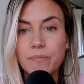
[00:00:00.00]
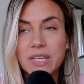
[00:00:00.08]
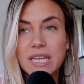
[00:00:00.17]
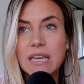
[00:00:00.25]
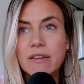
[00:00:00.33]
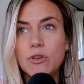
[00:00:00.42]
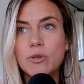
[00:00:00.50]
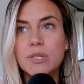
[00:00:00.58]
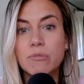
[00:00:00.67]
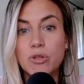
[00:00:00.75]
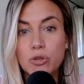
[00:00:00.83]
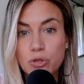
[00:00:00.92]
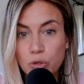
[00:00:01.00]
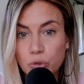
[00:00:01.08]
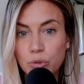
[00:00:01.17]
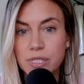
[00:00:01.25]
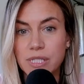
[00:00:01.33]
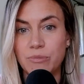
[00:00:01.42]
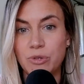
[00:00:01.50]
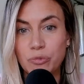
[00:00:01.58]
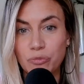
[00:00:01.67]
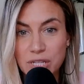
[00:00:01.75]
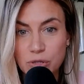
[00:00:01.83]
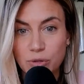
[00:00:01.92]
give you some new tools, some new
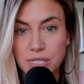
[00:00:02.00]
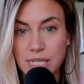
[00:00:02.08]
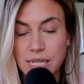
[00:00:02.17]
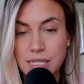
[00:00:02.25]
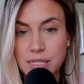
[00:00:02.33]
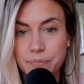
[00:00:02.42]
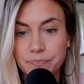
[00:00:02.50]
resources.